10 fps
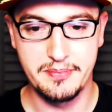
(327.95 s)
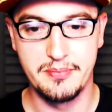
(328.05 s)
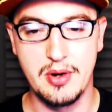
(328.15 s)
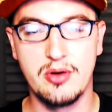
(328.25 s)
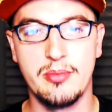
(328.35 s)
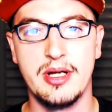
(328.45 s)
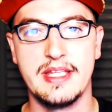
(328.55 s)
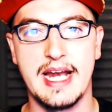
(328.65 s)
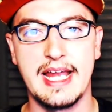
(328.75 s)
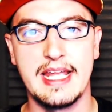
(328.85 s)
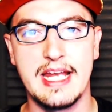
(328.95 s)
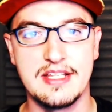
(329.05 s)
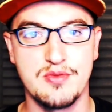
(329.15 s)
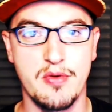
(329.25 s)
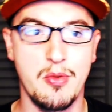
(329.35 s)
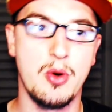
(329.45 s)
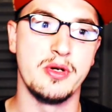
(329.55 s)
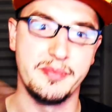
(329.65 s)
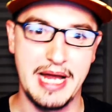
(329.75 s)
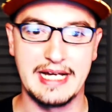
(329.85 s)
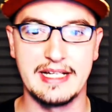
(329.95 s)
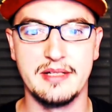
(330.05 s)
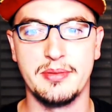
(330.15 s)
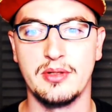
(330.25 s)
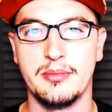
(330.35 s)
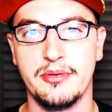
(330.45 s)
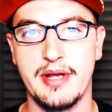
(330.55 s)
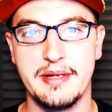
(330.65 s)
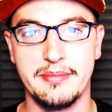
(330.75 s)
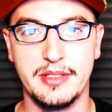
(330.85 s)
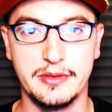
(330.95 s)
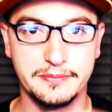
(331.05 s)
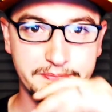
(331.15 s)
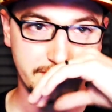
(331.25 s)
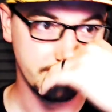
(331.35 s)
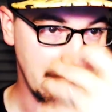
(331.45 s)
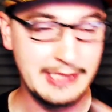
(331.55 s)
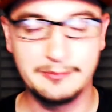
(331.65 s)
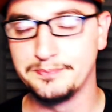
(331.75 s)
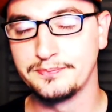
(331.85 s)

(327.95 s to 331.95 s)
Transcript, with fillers: Pokemon that I get as rewards back into Pokemon Red and Blue, right?